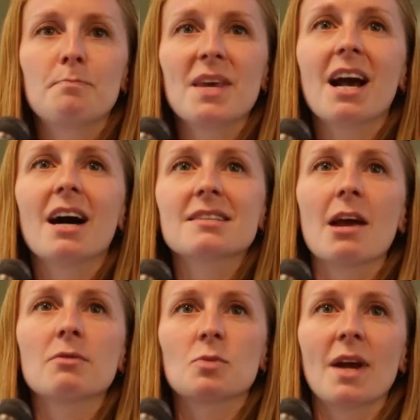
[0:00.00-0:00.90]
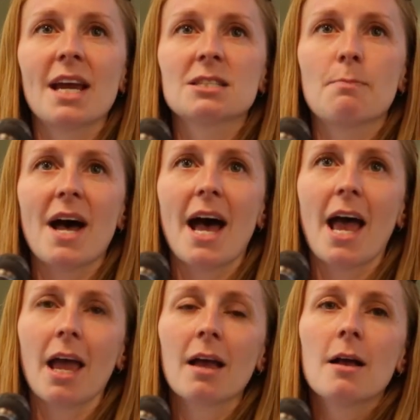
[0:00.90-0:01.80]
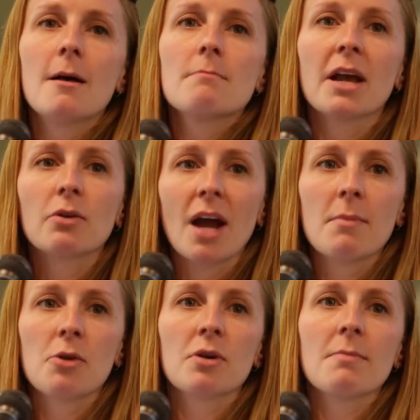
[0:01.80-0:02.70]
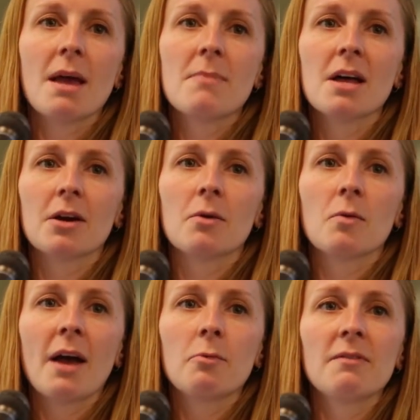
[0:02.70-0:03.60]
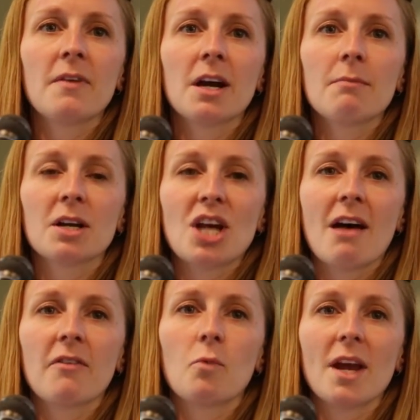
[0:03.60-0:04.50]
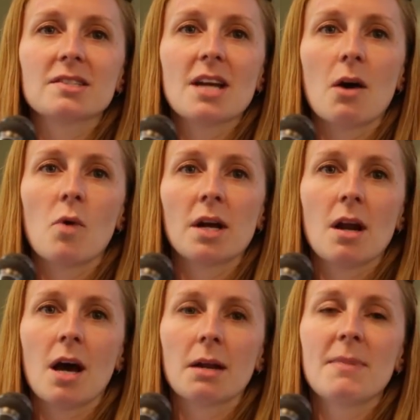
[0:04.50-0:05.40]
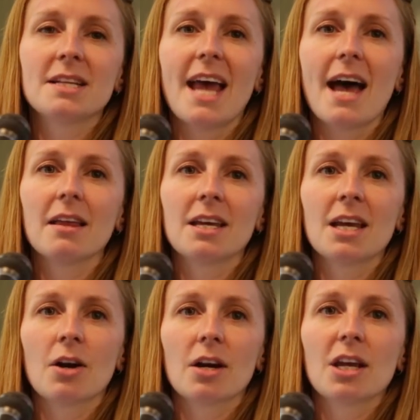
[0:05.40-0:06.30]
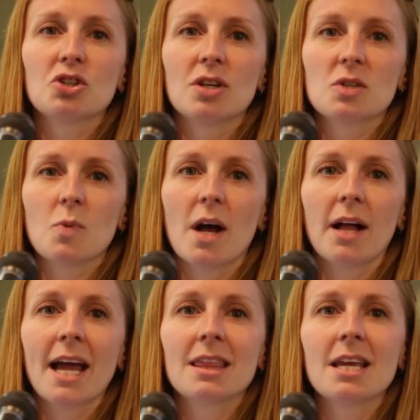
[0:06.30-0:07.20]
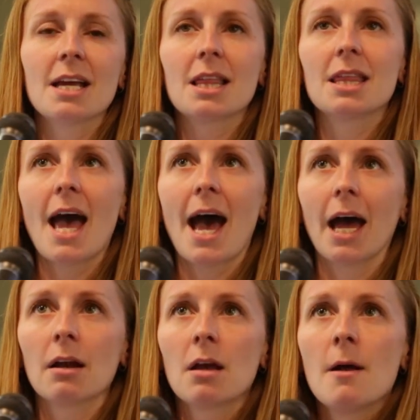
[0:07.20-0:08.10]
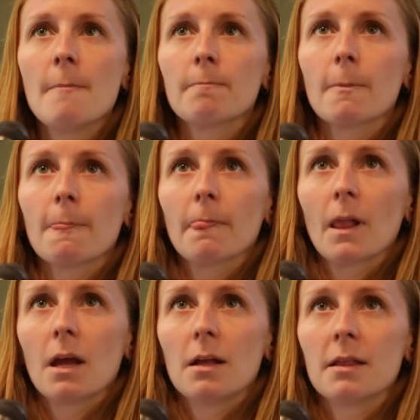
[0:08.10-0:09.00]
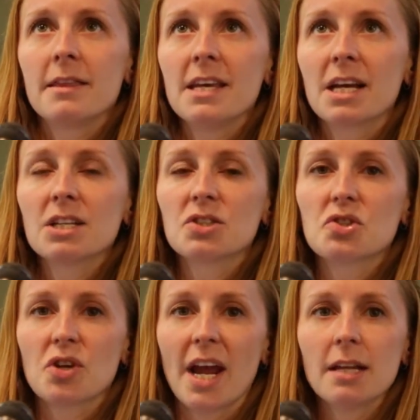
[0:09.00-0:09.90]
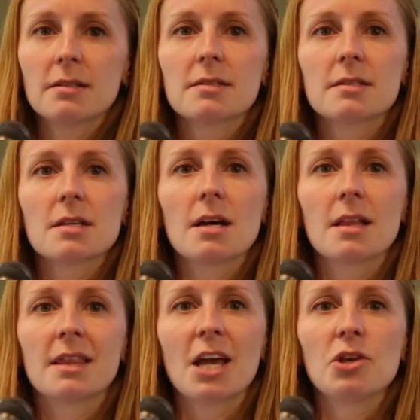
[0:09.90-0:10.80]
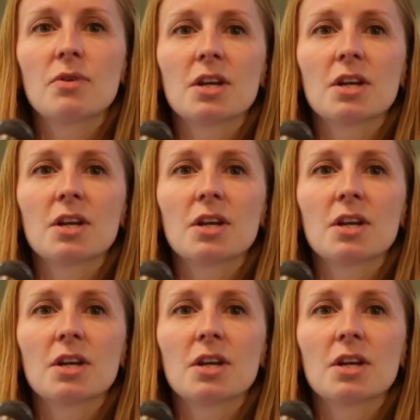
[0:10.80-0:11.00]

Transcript: because i was raised by my grandmother and my mother I, we very much have a waste not want not mentality in our kitchen as well i think that the constraints that you